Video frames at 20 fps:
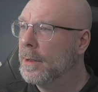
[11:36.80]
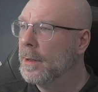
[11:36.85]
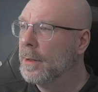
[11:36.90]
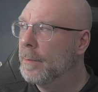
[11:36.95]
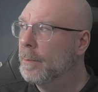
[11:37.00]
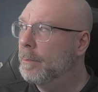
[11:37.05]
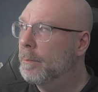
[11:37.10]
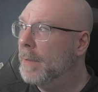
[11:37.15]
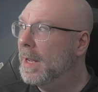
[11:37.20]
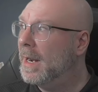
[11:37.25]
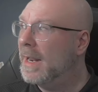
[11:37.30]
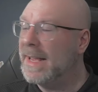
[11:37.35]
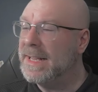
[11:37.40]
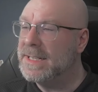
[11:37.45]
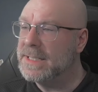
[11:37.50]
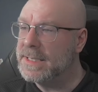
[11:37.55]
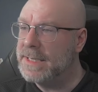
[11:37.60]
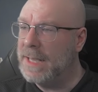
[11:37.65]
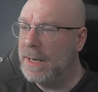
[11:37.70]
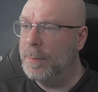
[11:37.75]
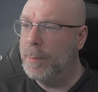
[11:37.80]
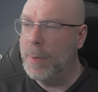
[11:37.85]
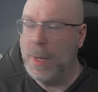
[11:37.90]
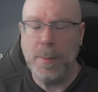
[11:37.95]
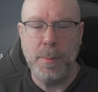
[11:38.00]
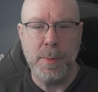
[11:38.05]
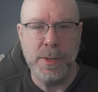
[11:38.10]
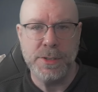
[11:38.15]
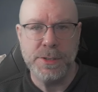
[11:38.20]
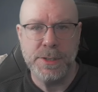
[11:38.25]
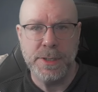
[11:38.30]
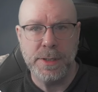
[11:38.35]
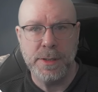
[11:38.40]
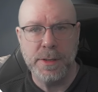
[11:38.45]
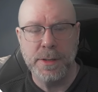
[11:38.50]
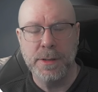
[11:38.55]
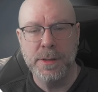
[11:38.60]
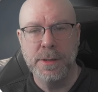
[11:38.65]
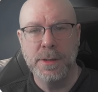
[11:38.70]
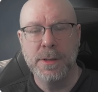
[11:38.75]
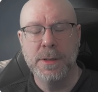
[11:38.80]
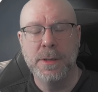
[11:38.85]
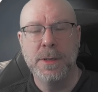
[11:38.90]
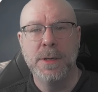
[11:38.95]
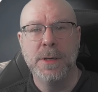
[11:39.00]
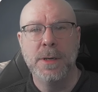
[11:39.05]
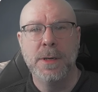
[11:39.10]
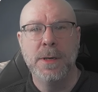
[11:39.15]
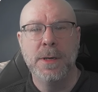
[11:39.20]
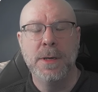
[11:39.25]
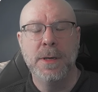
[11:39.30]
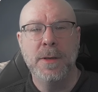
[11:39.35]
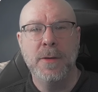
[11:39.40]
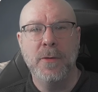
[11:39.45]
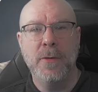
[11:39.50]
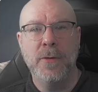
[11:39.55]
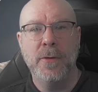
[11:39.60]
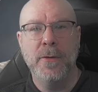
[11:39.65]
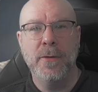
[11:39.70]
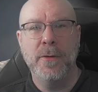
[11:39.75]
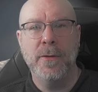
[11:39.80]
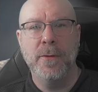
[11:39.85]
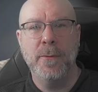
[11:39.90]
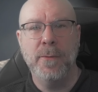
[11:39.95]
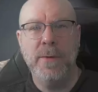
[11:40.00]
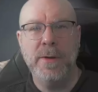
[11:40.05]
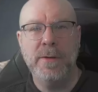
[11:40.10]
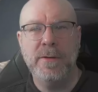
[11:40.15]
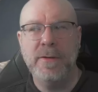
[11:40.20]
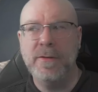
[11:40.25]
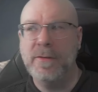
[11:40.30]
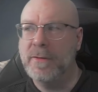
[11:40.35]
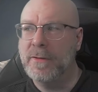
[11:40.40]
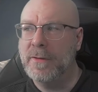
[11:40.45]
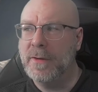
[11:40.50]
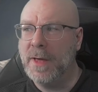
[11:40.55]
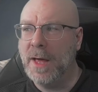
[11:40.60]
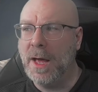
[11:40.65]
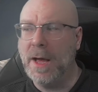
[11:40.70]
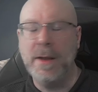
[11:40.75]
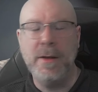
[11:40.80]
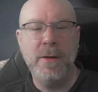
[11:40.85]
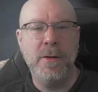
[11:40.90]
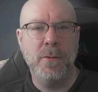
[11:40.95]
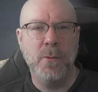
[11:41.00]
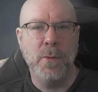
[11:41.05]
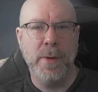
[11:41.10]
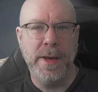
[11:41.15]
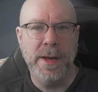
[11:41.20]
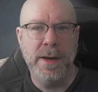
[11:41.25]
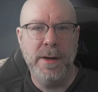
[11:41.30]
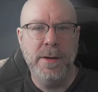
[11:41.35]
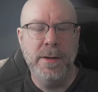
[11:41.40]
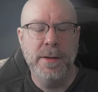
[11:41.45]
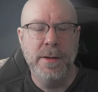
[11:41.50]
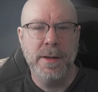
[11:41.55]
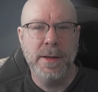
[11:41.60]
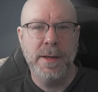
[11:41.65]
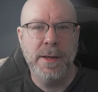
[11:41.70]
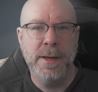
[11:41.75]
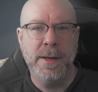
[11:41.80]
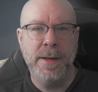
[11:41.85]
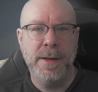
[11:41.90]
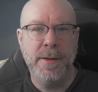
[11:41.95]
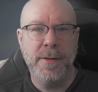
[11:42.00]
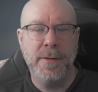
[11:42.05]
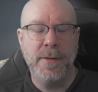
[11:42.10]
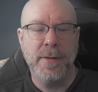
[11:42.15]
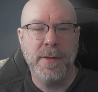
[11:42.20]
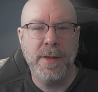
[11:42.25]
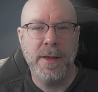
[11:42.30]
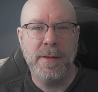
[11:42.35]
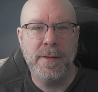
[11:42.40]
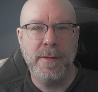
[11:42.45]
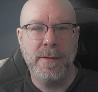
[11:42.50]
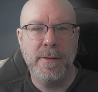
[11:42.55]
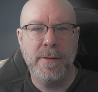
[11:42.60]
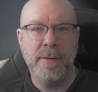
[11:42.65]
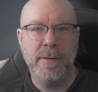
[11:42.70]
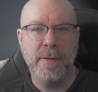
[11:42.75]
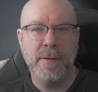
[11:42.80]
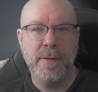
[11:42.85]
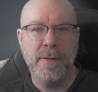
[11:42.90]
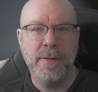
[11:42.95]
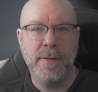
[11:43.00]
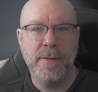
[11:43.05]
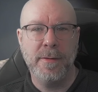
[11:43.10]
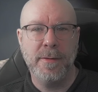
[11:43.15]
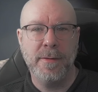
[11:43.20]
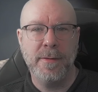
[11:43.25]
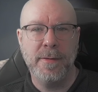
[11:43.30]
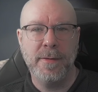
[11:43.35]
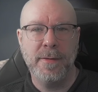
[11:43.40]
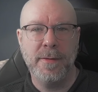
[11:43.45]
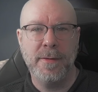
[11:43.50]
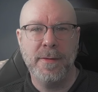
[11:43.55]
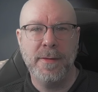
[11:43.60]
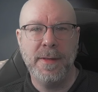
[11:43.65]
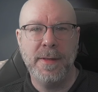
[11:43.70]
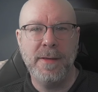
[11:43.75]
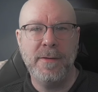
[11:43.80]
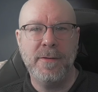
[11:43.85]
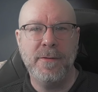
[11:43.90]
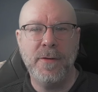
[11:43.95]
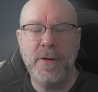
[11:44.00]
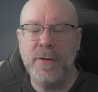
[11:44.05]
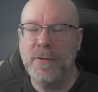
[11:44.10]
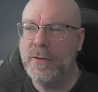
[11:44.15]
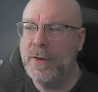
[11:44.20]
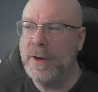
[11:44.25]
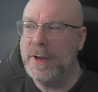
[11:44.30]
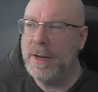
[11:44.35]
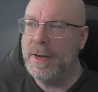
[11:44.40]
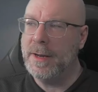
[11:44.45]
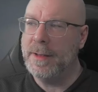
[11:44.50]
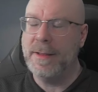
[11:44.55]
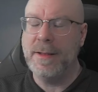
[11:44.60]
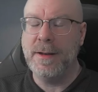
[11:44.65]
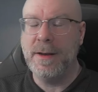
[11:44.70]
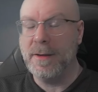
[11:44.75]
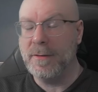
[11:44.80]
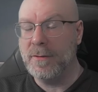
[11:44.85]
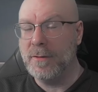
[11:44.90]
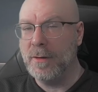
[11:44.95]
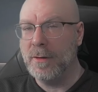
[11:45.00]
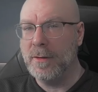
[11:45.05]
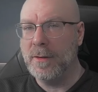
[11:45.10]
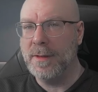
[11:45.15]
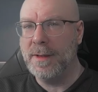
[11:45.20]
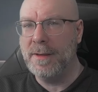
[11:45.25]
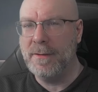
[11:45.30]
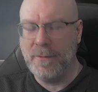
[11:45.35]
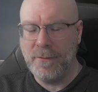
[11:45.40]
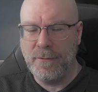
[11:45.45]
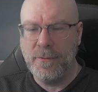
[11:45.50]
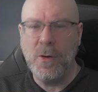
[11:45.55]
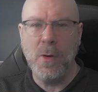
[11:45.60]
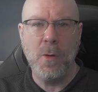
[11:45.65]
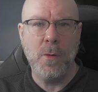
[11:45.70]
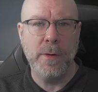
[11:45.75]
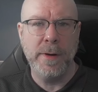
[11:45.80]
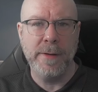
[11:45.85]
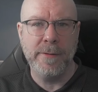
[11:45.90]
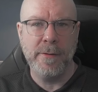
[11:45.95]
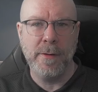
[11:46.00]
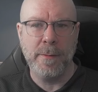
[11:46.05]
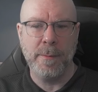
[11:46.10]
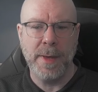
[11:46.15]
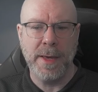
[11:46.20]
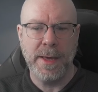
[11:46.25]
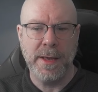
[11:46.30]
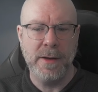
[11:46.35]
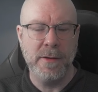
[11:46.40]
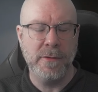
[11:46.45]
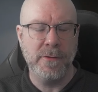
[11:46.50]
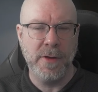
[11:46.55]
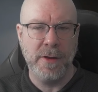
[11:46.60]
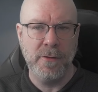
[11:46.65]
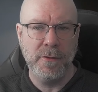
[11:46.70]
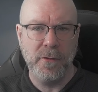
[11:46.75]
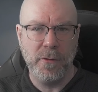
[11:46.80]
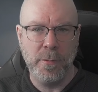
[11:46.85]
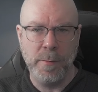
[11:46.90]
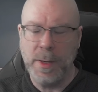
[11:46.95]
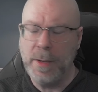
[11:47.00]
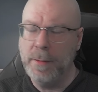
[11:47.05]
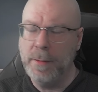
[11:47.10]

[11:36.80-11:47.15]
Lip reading: But I can still publish it, which is kind of weird, that this functionality does not, this flow does not make any sense to me.